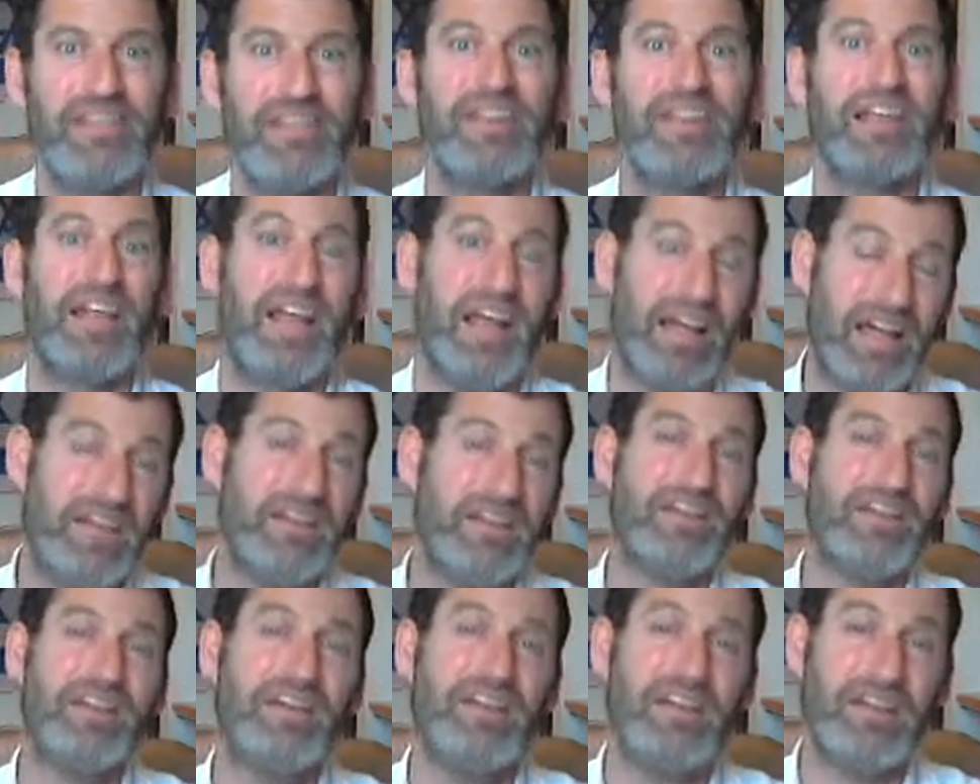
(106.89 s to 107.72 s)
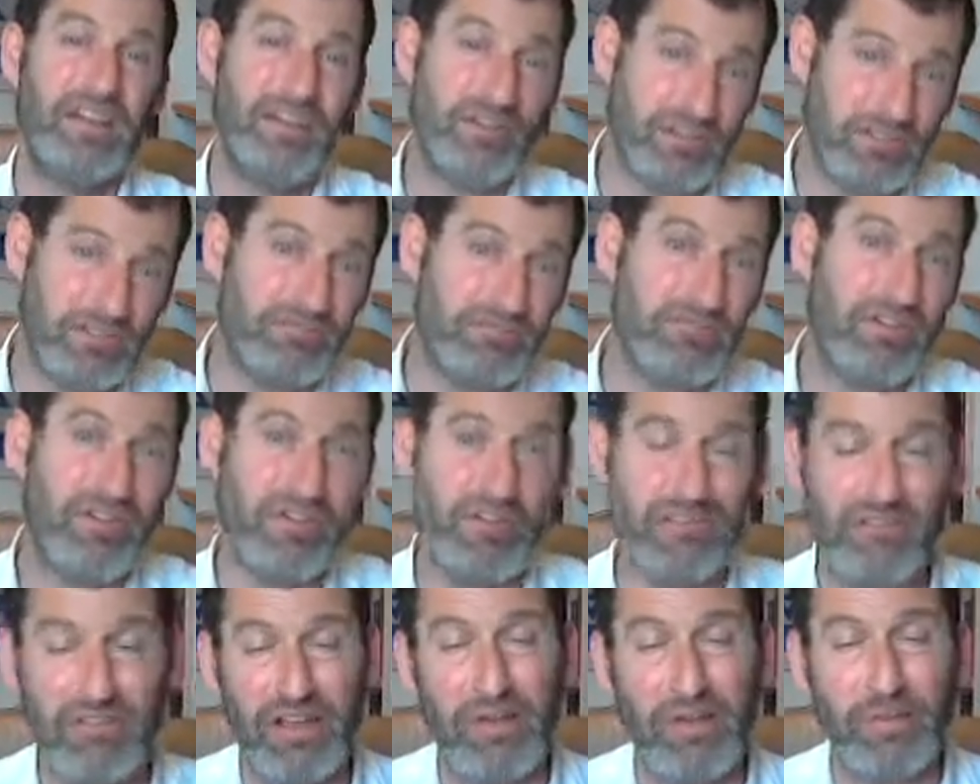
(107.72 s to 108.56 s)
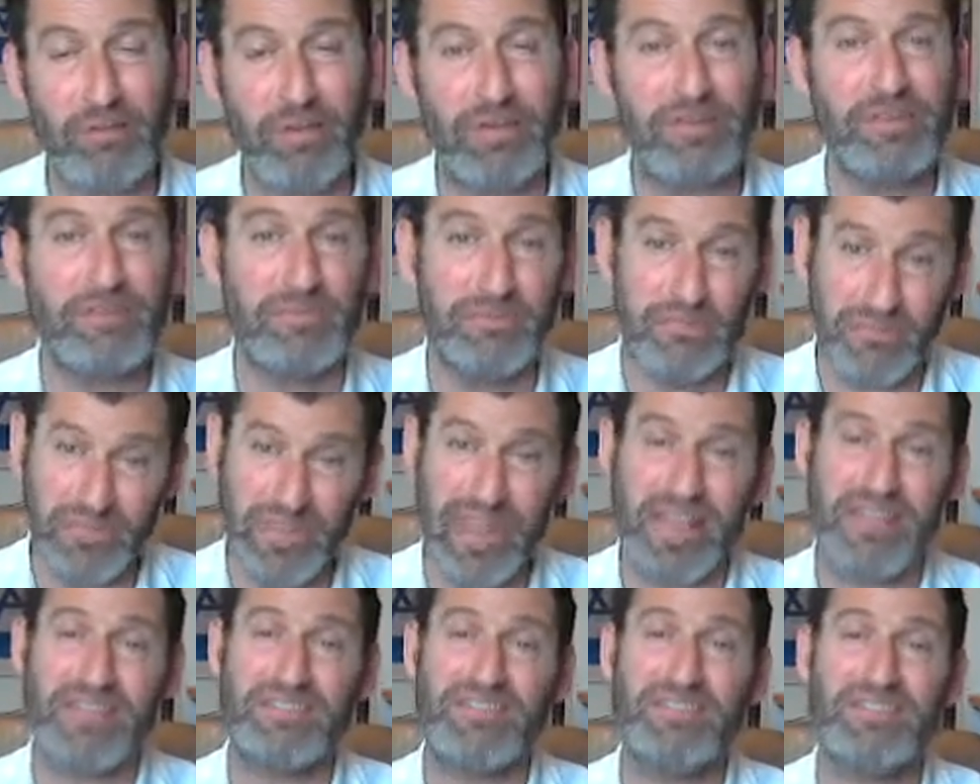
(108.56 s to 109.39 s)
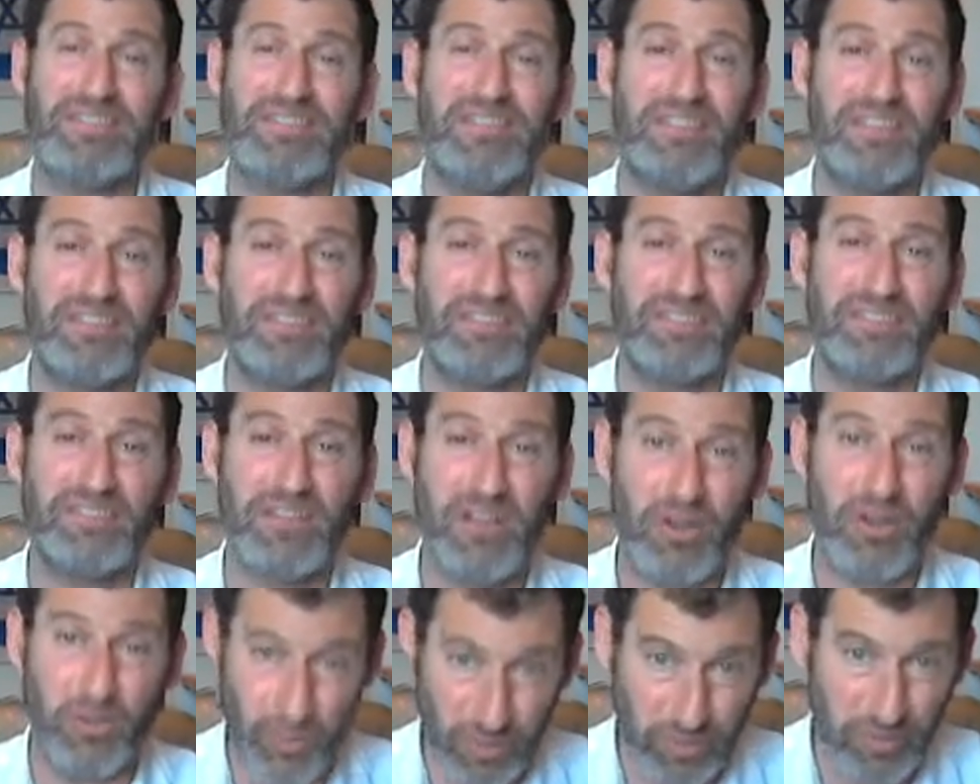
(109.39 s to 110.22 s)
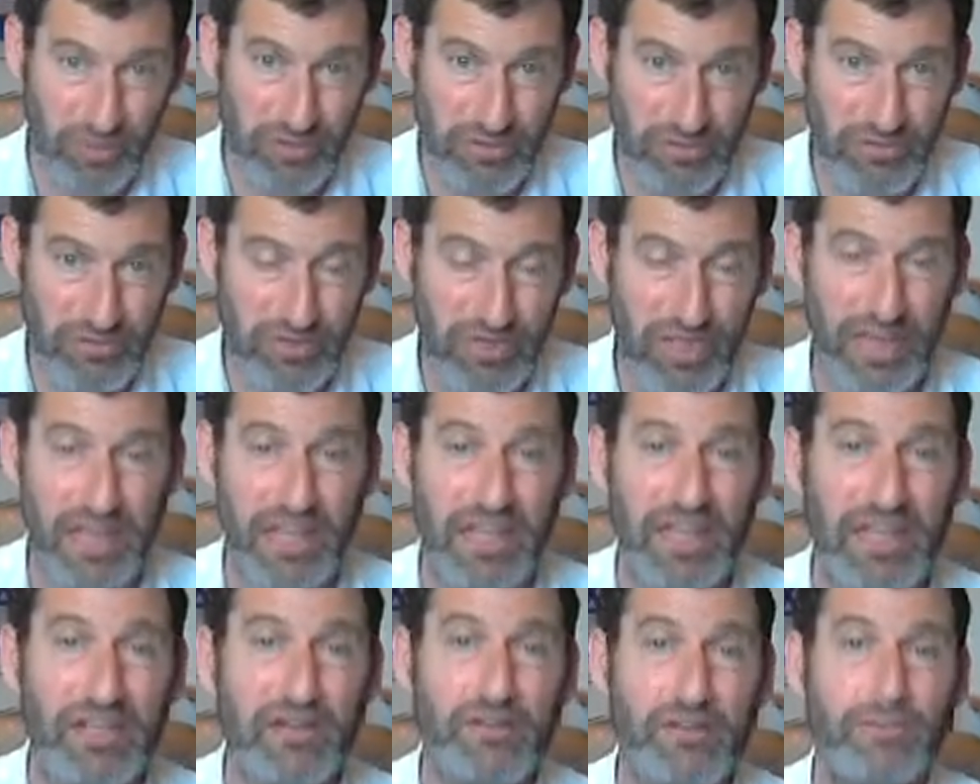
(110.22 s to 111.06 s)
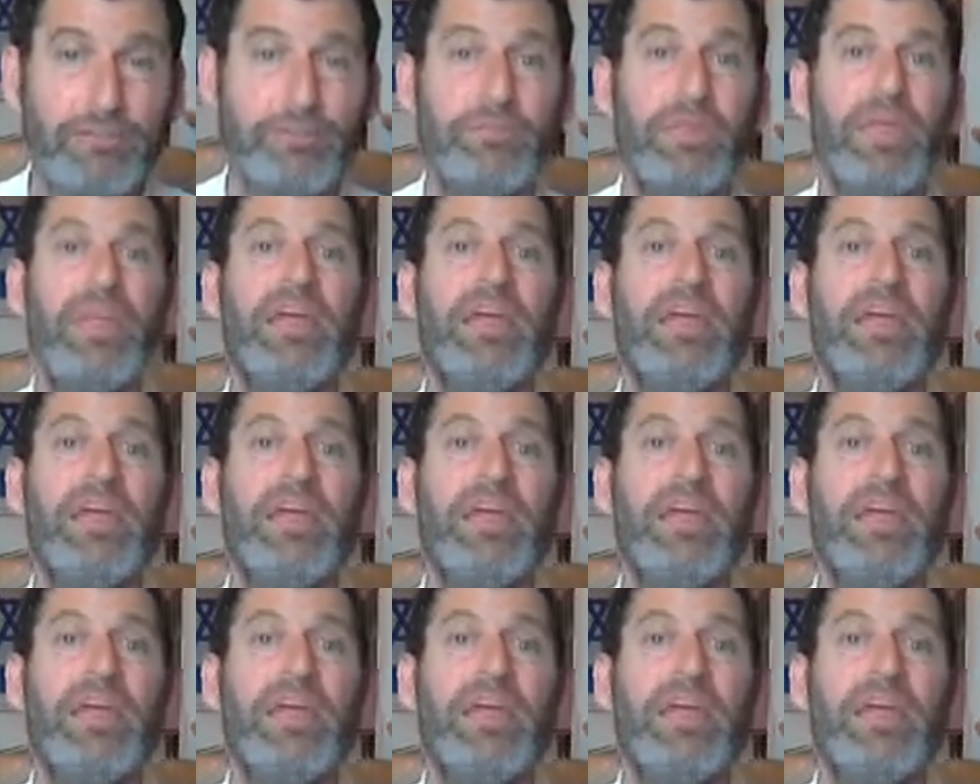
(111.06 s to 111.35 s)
and Hanukkah was rabbis from thousands of years ago. Can we do that now?